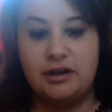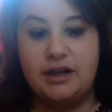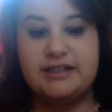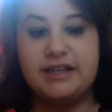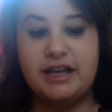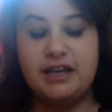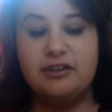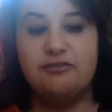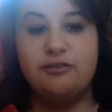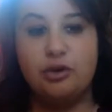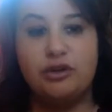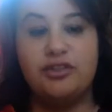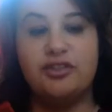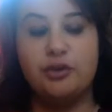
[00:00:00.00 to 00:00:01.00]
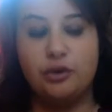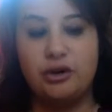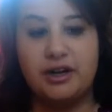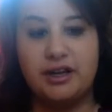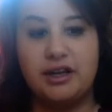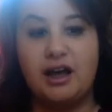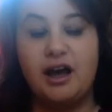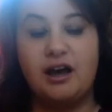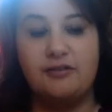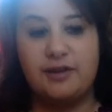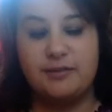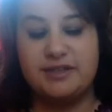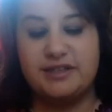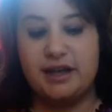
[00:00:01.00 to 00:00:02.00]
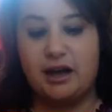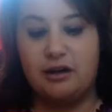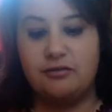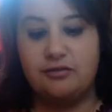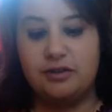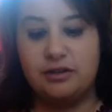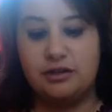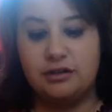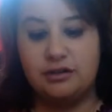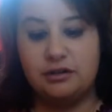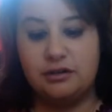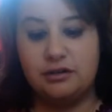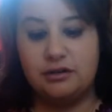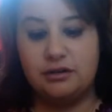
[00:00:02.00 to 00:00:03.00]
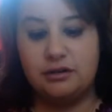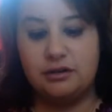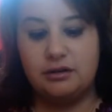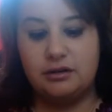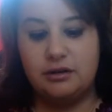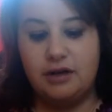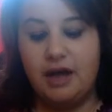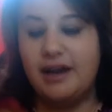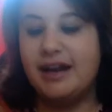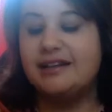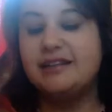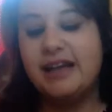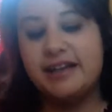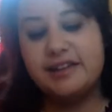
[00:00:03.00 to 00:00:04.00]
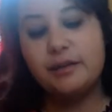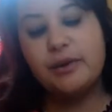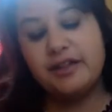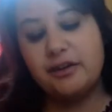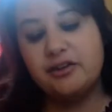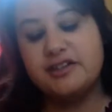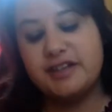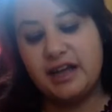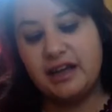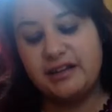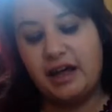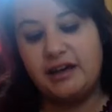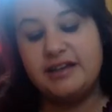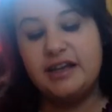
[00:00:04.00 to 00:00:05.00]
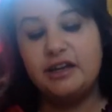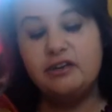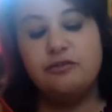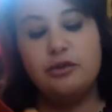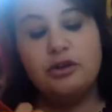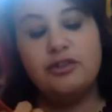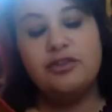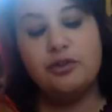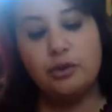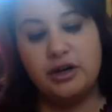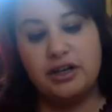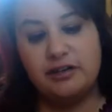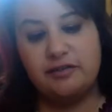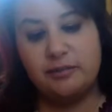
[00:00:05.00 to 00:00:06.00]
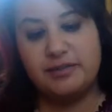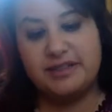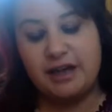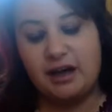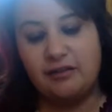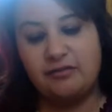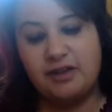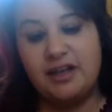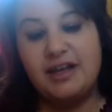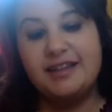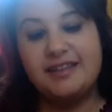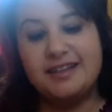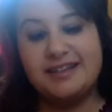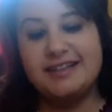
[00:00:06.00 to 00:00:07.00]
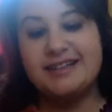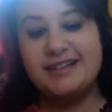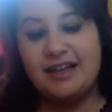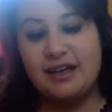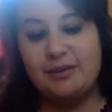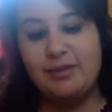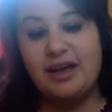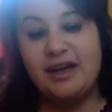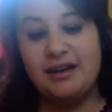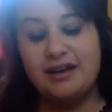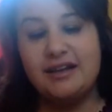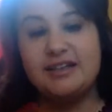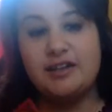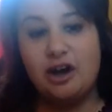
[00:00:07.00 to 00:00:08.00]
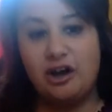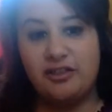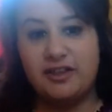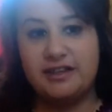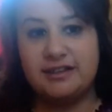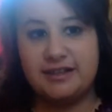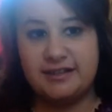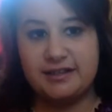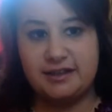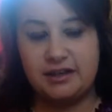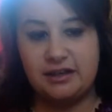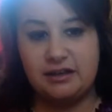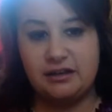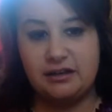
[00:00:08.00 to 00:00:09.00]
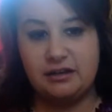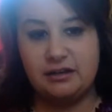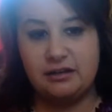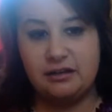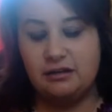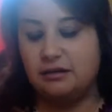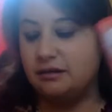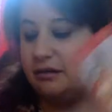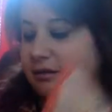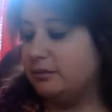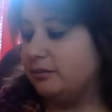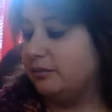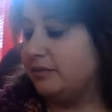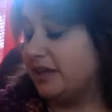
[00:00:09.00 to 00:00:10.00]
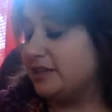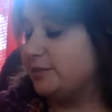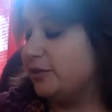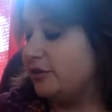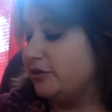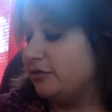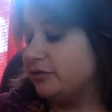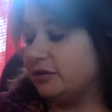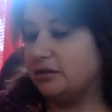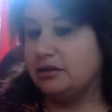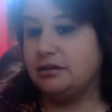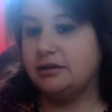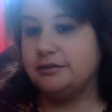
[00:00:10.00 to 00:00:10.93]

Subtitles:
taking full authority of himself. And I like the way they're saying that, taking full authority of himself. This is him in his authenticity. That's beautiful.